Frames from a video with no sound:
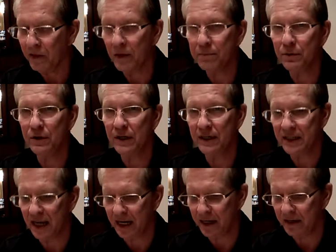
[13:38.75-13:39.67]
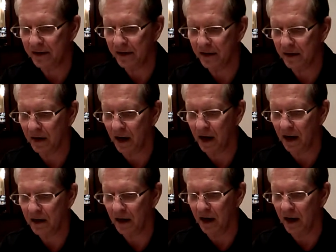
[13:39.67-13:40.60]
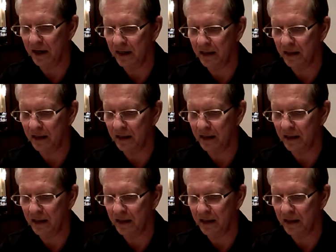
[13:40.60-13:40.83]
the Buddha attained uh, uh,